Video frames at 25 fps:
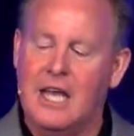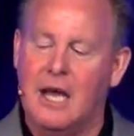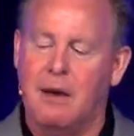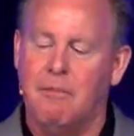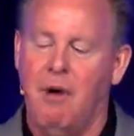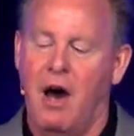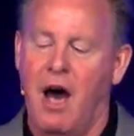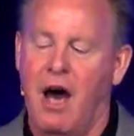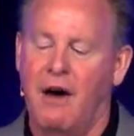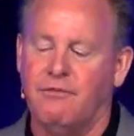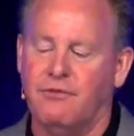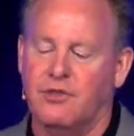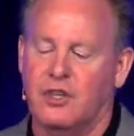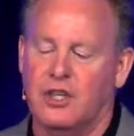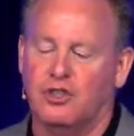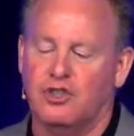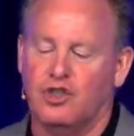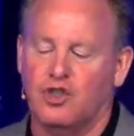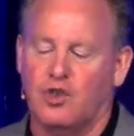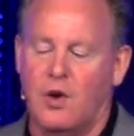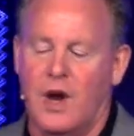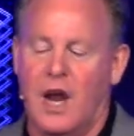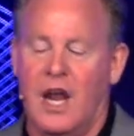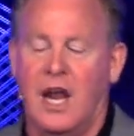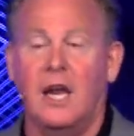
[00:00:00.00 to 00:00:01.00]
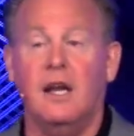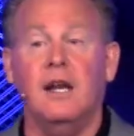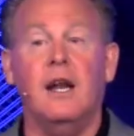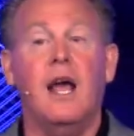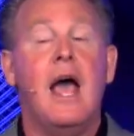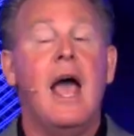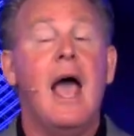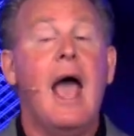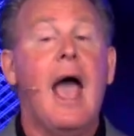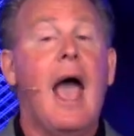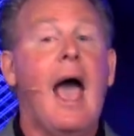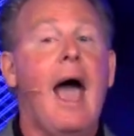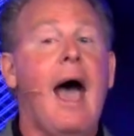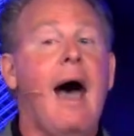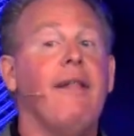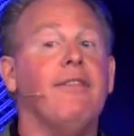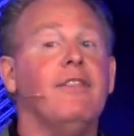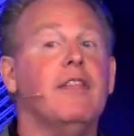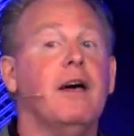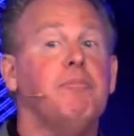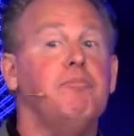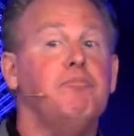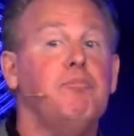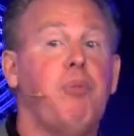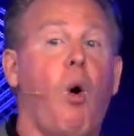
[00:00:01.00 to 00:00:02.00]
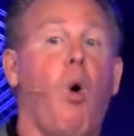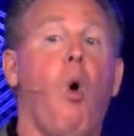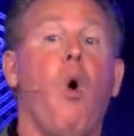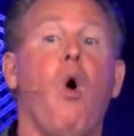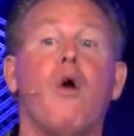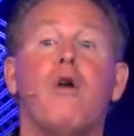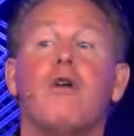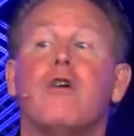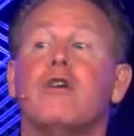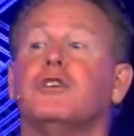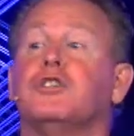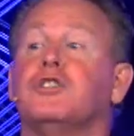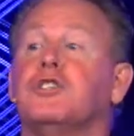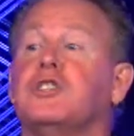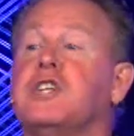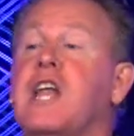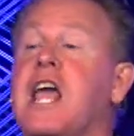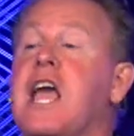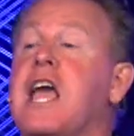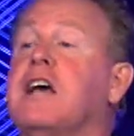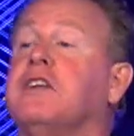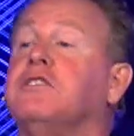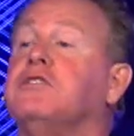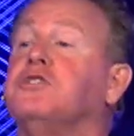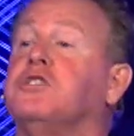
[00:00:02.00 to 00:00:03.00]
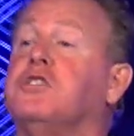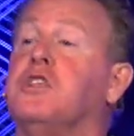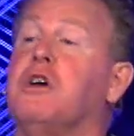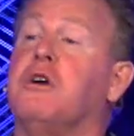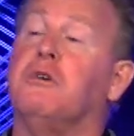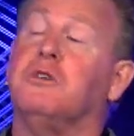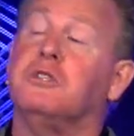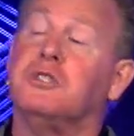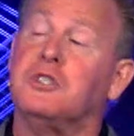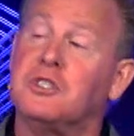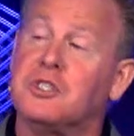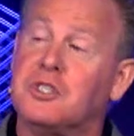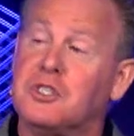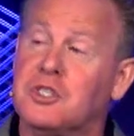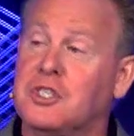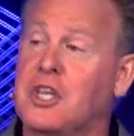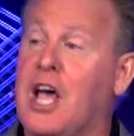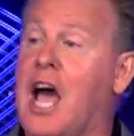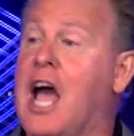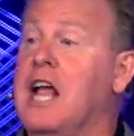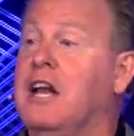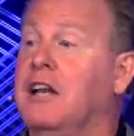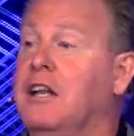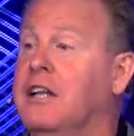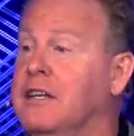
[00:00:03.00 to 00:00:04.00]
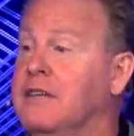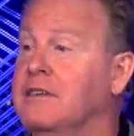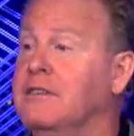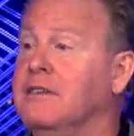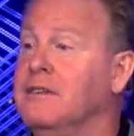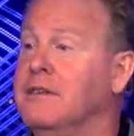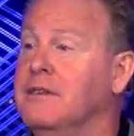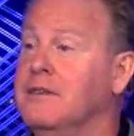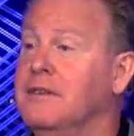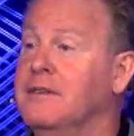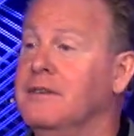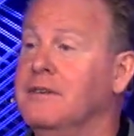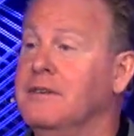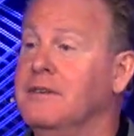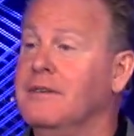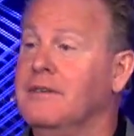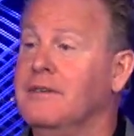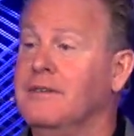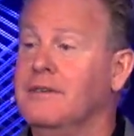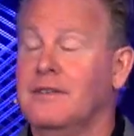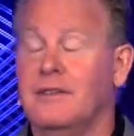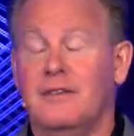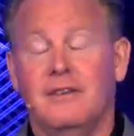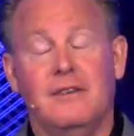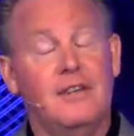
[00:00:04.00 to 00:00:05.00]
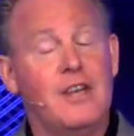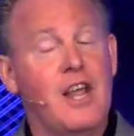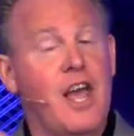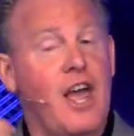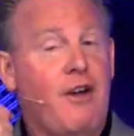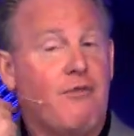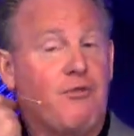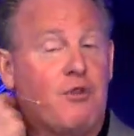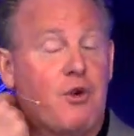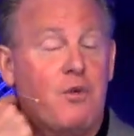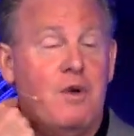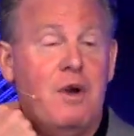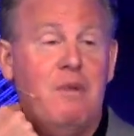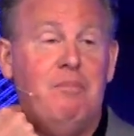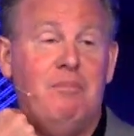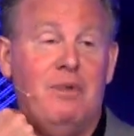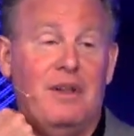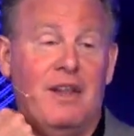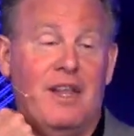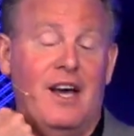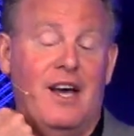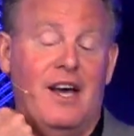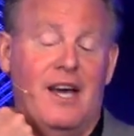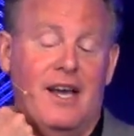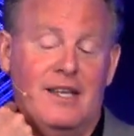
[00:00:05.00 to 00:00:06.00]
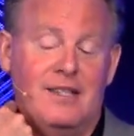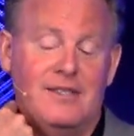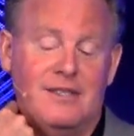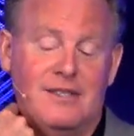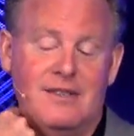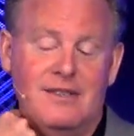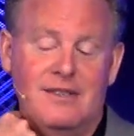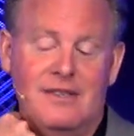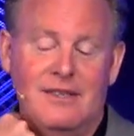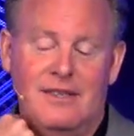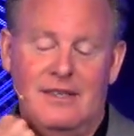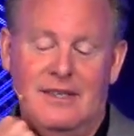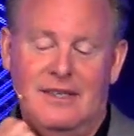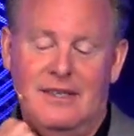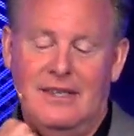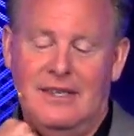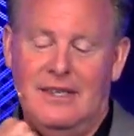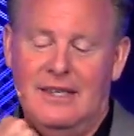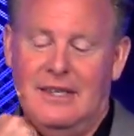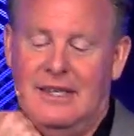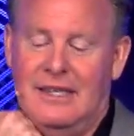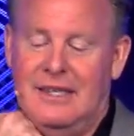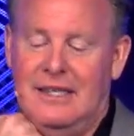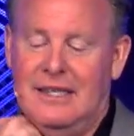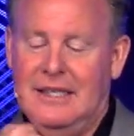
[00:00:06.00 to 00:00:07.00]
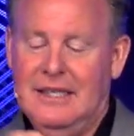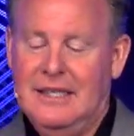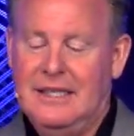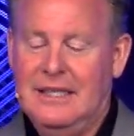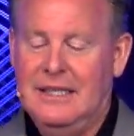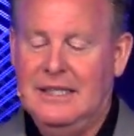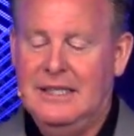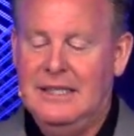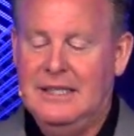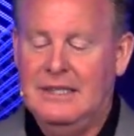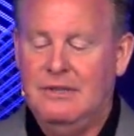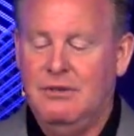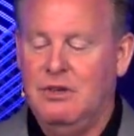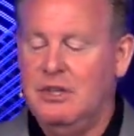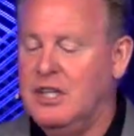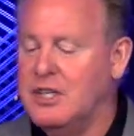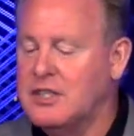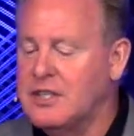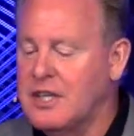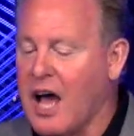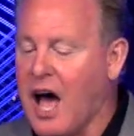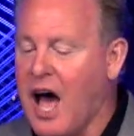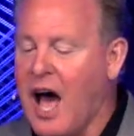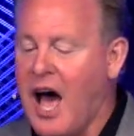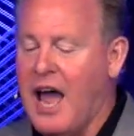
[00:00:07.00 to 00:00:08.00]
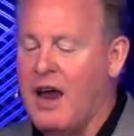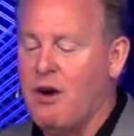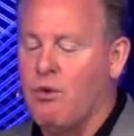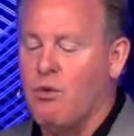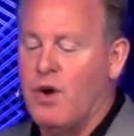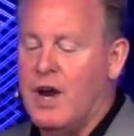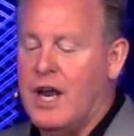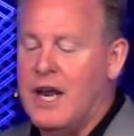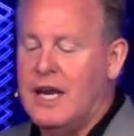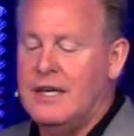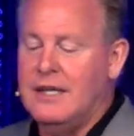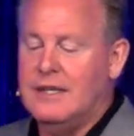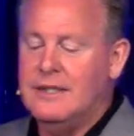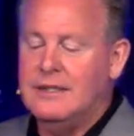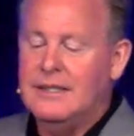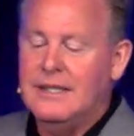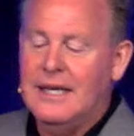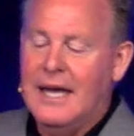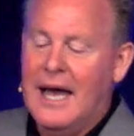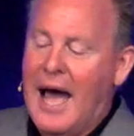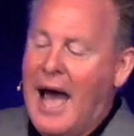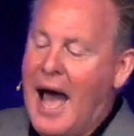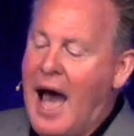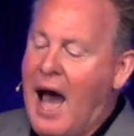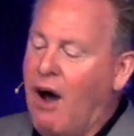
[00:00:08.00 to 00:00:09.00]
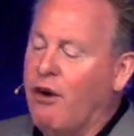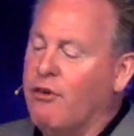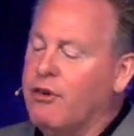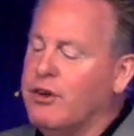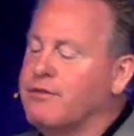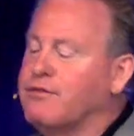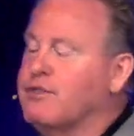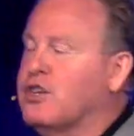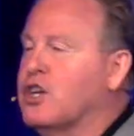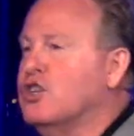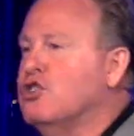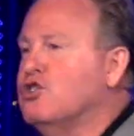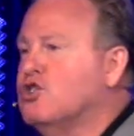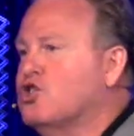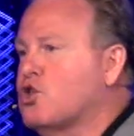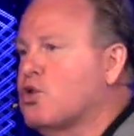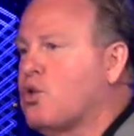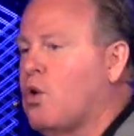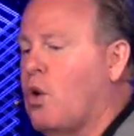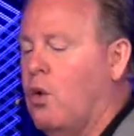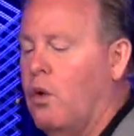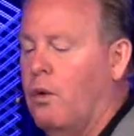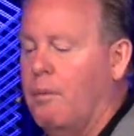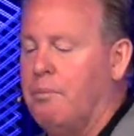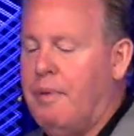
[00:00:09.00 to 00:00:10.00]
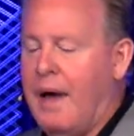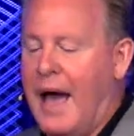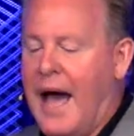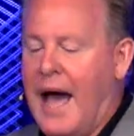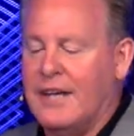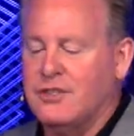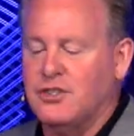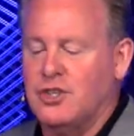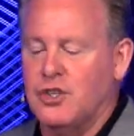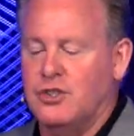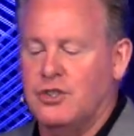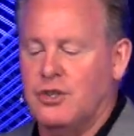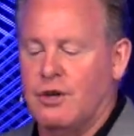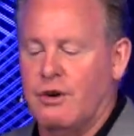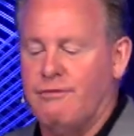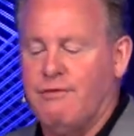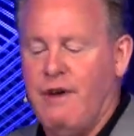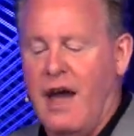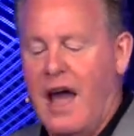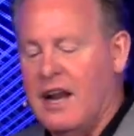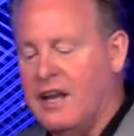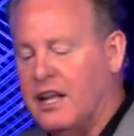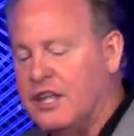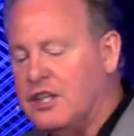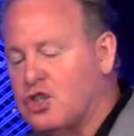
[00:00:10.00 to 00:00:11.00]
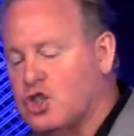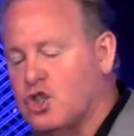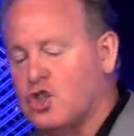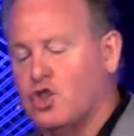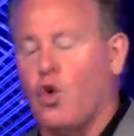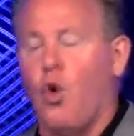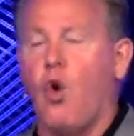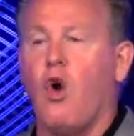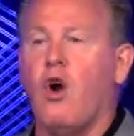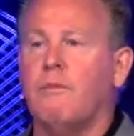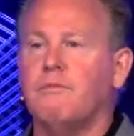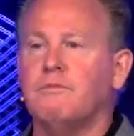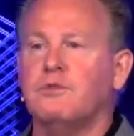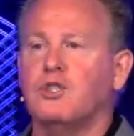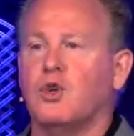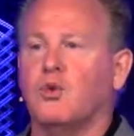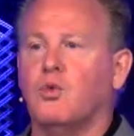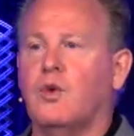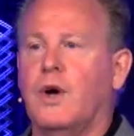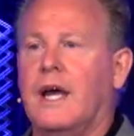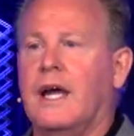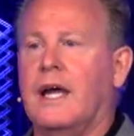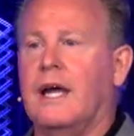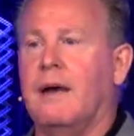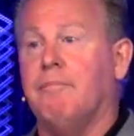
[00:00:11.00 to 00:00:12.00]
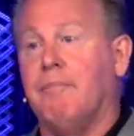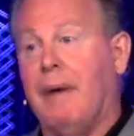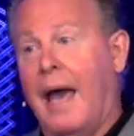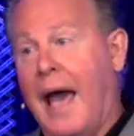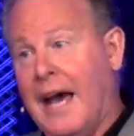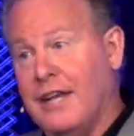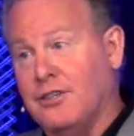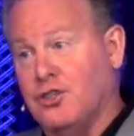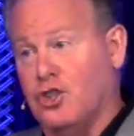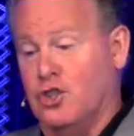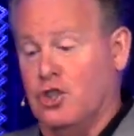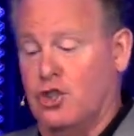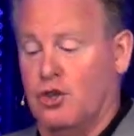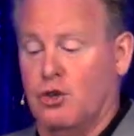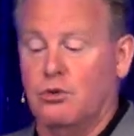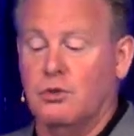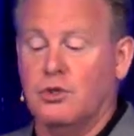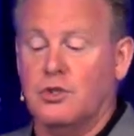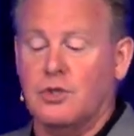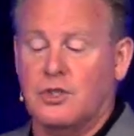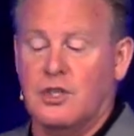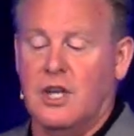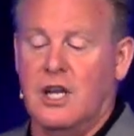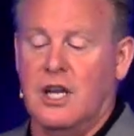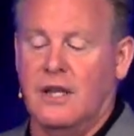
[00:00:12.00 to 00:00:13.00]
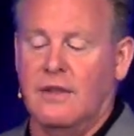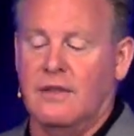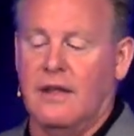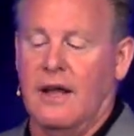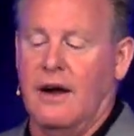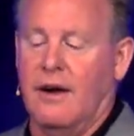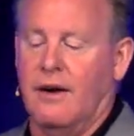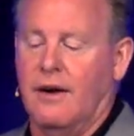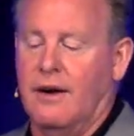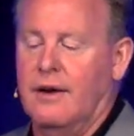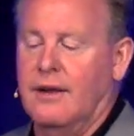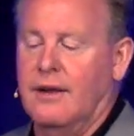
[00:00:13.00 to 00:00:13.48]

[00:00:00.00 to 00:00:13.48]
him off the train. And the porter stands there silent, never replies. When this irate, out of control passenger finally storms away, a passenger who's sitting there